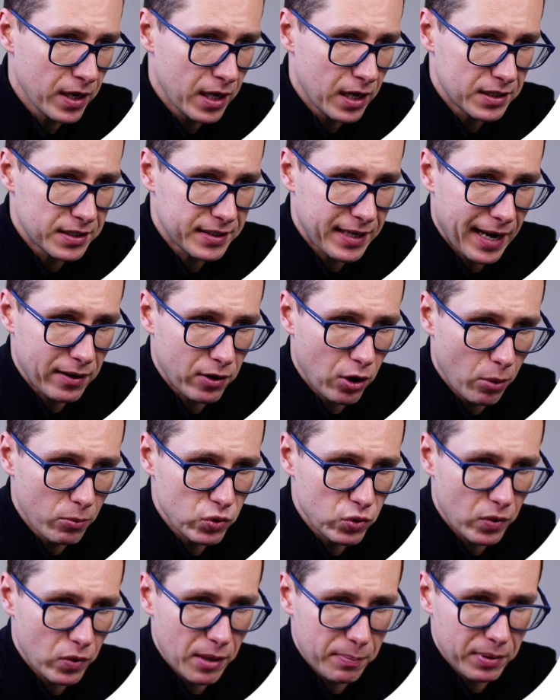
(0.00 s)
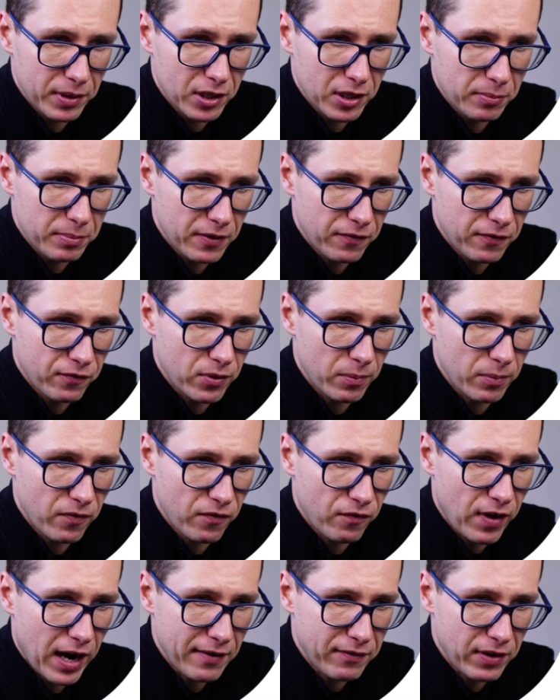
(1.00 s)
Townhomes went up a little bit from
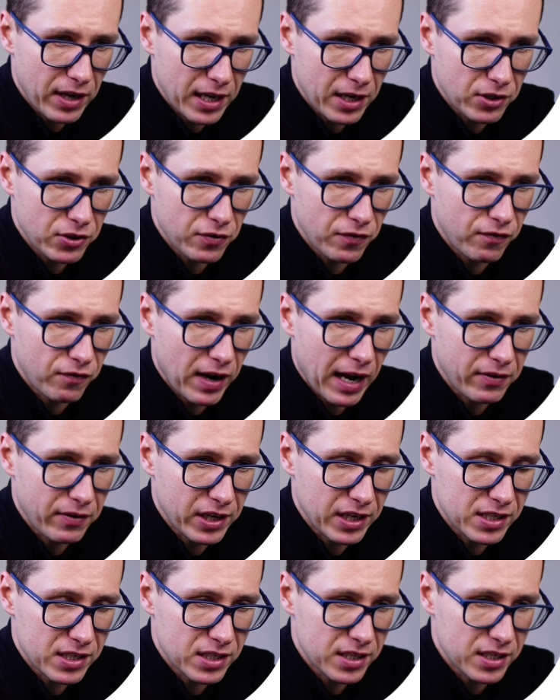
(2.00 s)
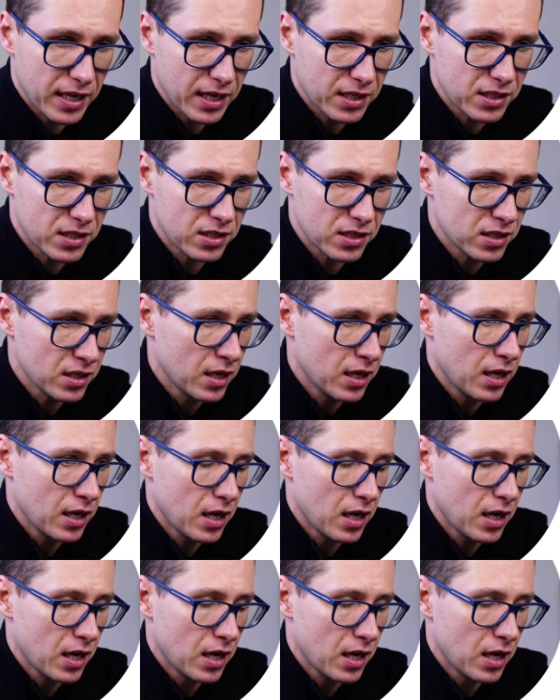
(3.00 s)
580 to 586.